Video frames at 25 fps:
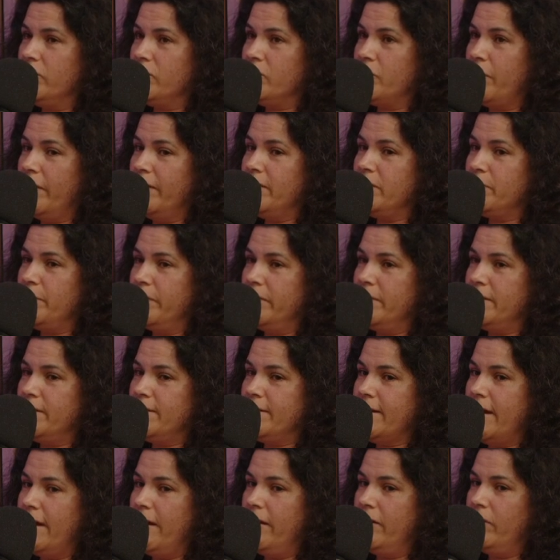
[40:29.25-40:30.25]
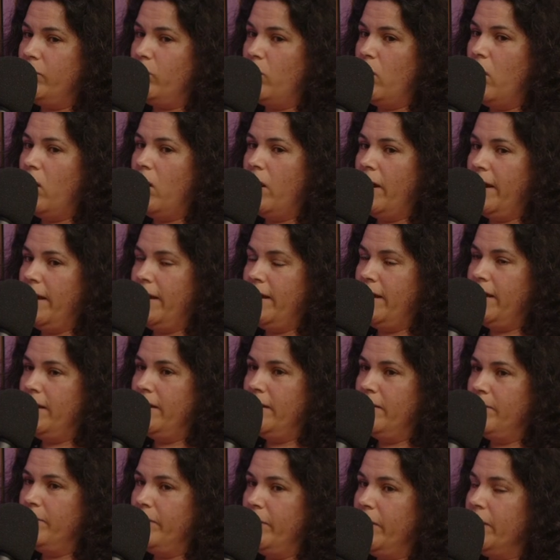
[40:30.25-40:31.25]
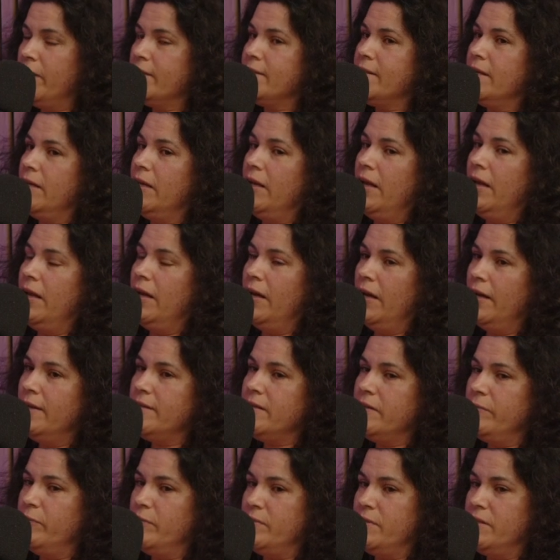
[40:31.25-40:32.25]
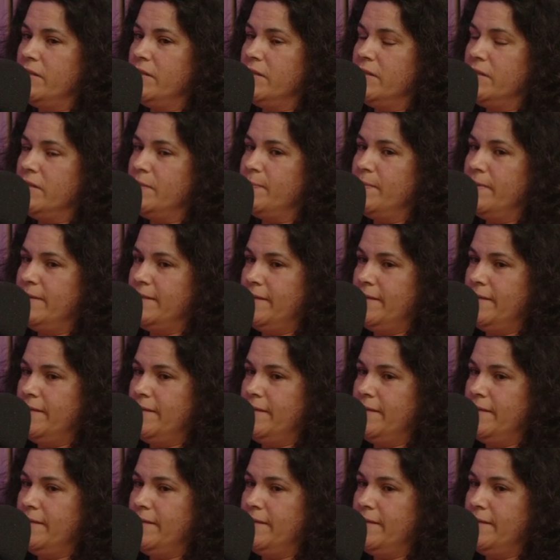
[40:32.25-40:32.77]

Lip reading: tried to understand why, because Alertive wasn't